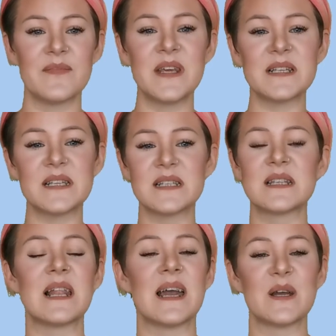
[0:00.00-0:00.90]
This is
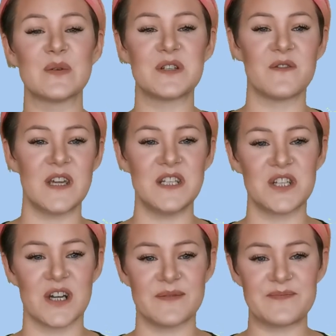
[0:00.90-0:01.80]
the language
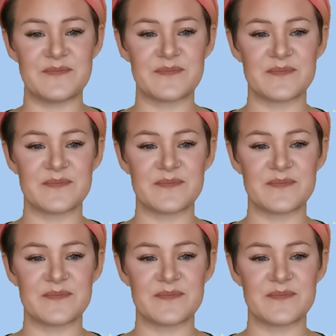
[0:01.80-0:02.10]
feature.